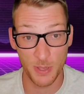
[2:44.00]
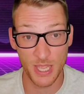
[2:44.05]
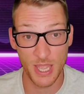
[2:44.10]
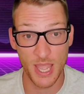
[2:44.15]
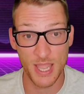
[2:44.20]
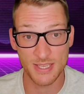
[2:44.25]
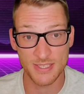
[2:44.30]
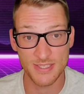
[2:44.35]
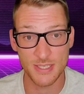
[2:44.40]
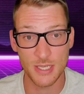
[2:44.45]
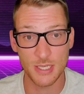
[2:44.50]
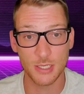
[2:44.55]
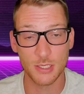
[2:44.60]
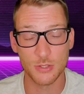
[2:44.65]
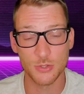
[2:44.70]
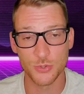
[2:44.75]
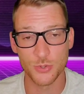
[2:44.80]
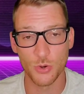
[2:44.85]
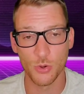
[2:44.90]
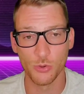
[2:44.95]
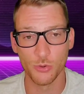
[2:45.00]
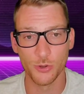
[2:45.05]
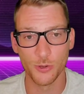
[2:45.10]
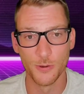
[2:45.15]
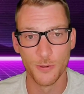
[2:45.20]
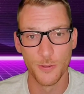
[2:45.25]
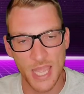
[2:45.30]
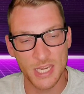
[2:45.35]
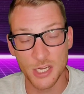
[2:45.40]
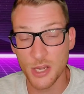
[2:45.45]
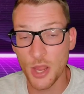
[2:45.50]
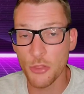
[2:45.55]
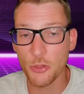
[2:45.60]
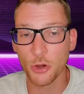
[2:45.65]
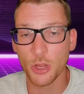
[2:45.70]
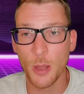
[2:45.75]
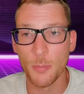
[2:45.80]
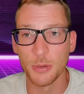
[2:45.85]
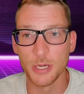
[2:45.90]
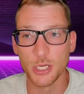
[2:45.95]
BAC controller. And
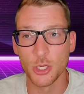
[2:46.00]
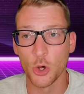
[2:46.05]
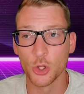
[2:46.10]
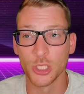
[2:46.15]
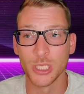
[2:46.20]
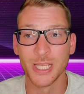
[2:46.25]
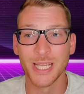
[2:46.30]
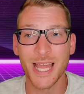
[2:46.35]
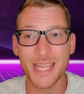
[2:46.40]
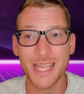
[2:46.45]
another company called